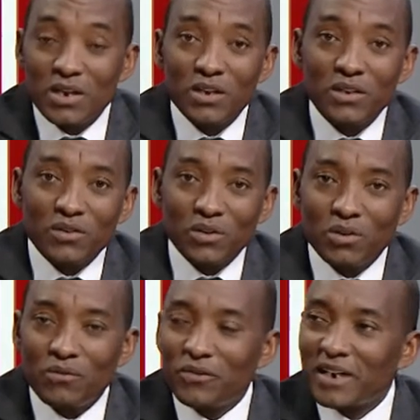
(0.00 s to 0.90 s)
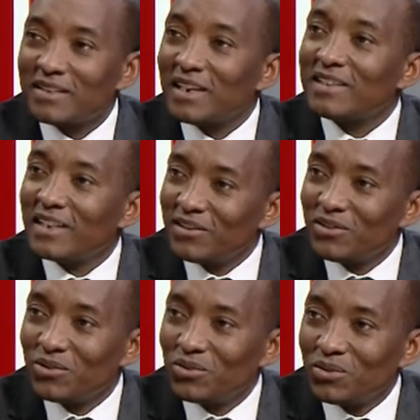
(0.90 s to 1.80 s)
So first, that tells
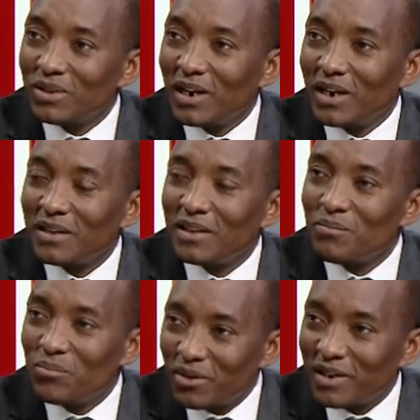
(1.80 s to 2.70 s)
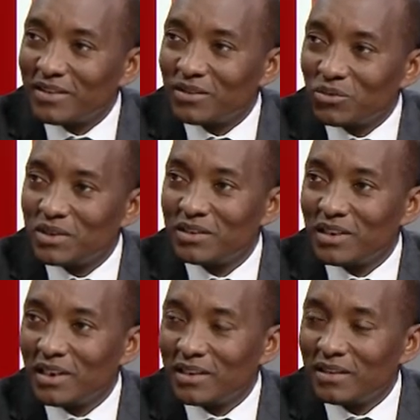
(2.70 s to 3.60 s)
you the importance in which,
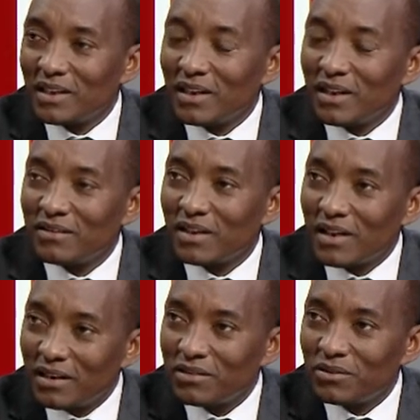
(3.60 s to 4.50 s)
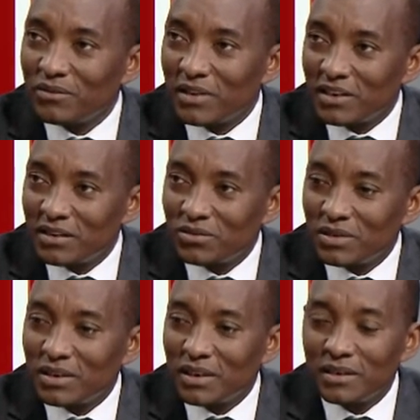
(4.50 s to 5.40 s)
as a country, we have attached to
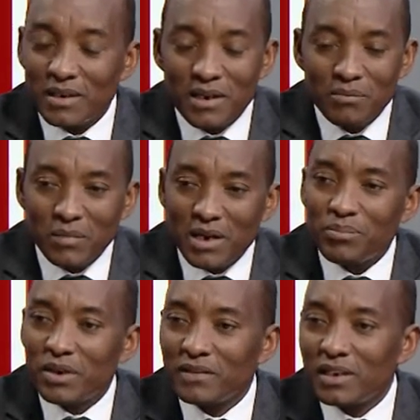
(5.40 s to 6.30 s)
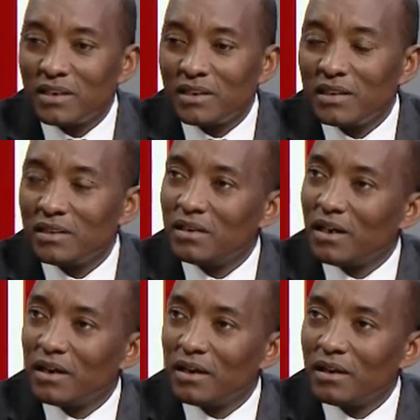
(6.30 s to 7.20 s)
it. That my president did
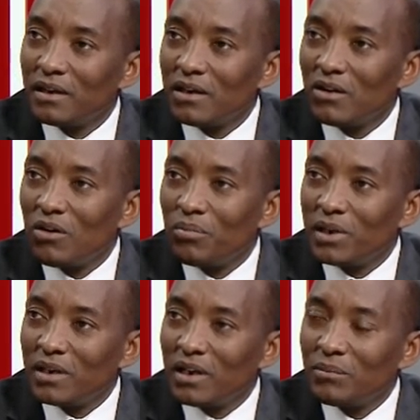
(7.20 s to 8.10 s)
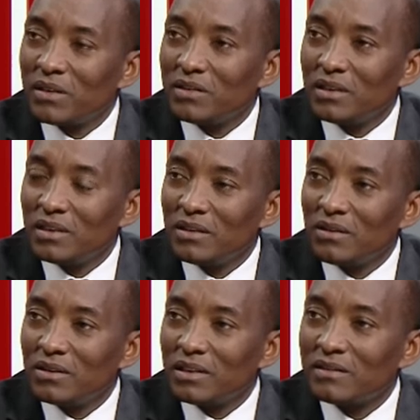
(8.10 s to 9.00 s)
open the embassy
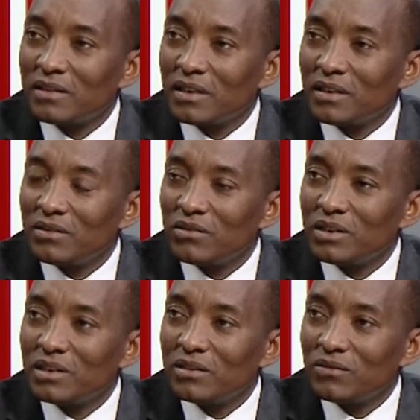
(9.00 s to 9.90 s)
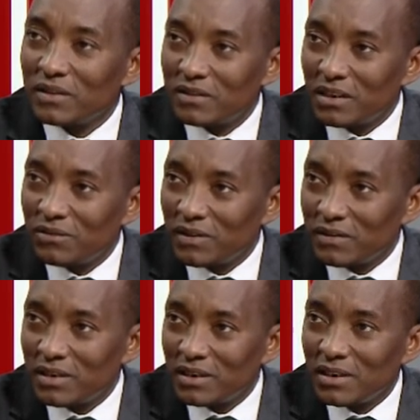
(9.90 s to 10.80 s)
on during his state
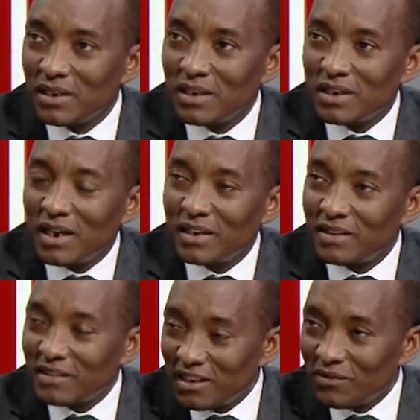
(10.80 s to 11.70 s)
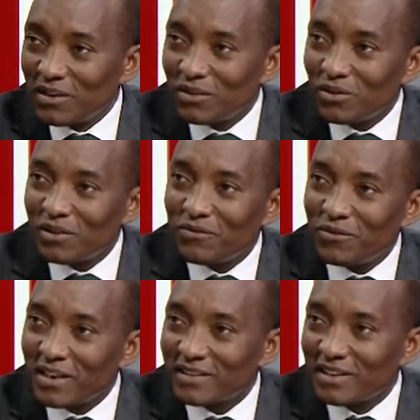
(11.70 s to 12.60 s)
visit, and the state visit was the
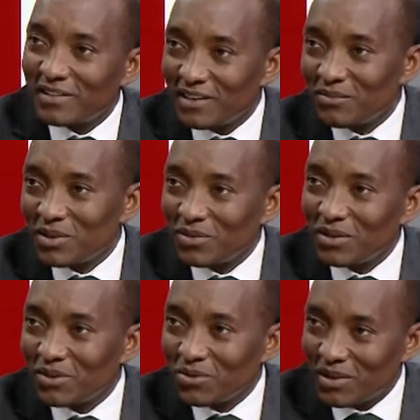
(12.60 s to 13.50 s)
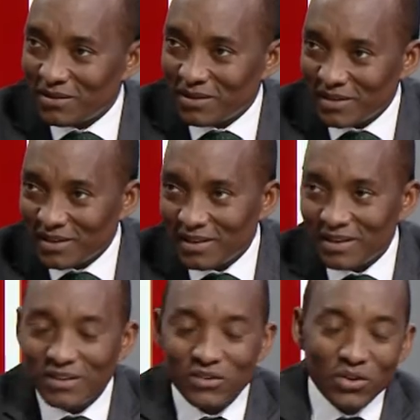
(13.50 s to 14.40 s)
first exchange between the two countries.
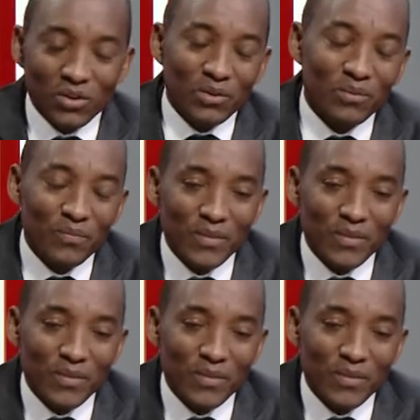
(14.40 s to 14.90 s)
So